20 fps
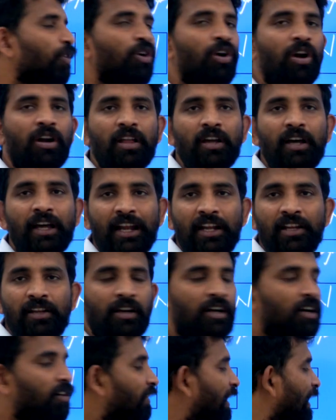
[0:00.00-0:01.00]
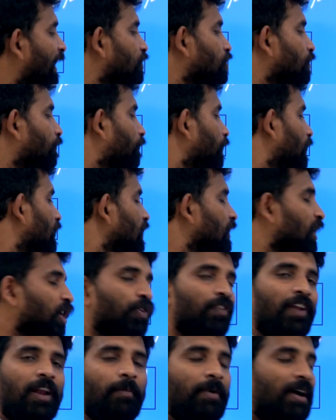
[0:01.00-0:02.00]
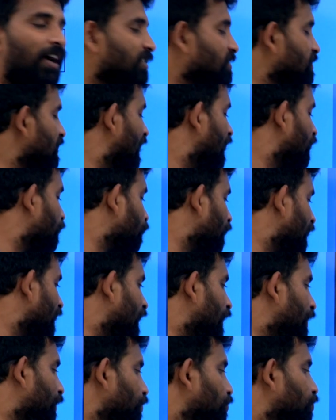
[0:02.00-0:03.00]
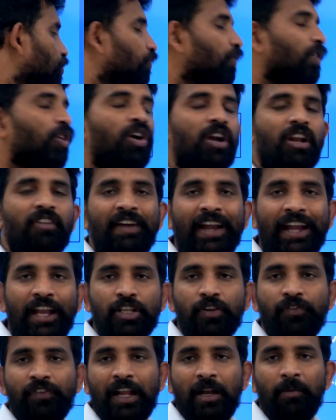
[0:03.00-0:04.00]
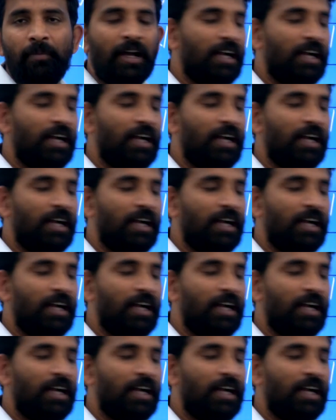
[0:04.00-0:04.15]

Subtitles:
we got a weightage of 12 marks, in 22 we got a weightage of 10